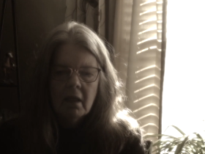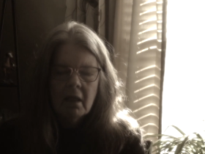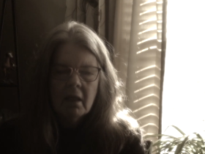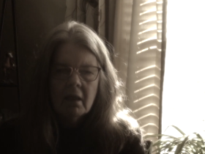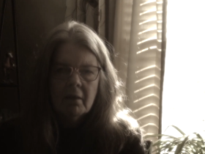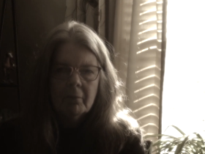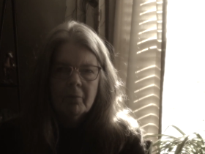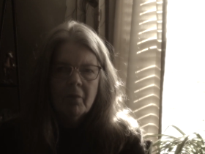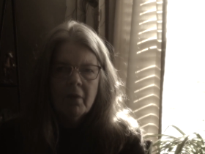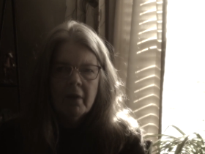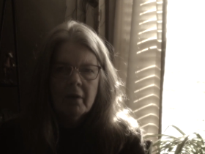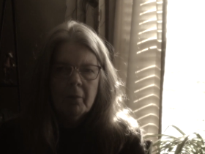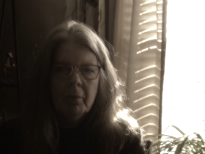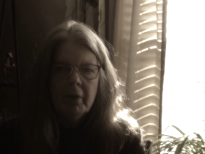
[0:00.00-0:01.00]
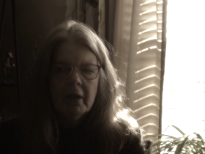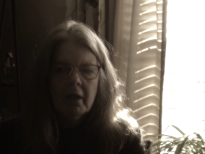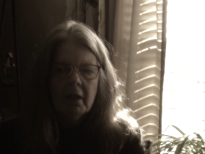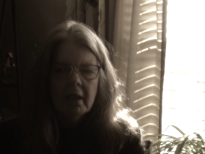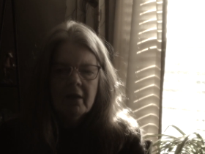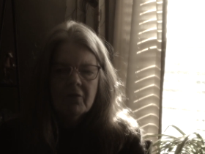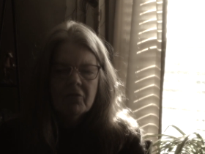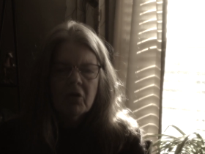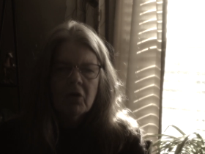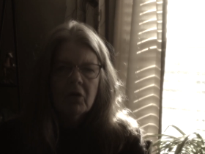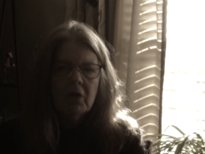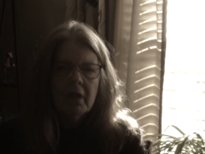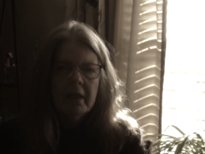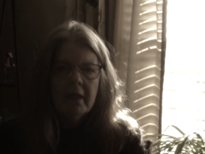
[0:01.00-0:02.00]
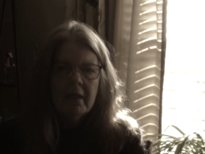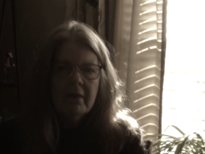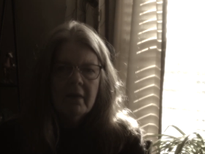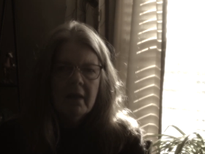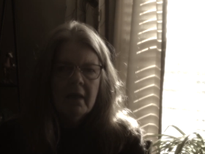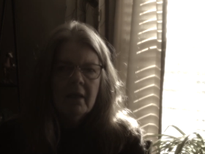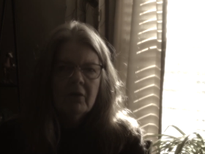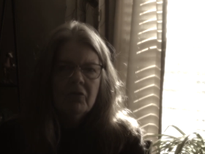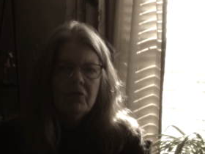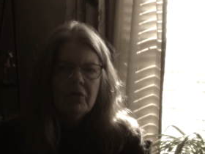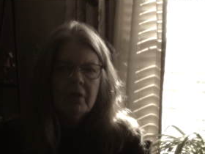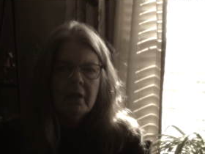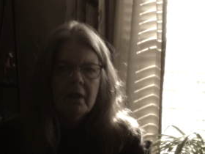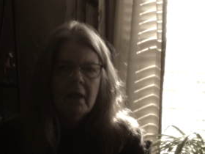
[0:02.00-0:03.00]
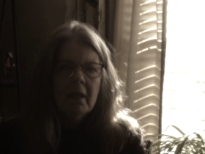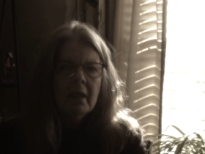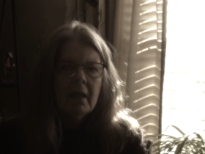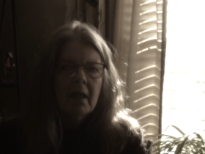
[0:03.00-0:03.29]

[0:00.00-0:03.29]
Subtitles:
The bill is currently in the Energy,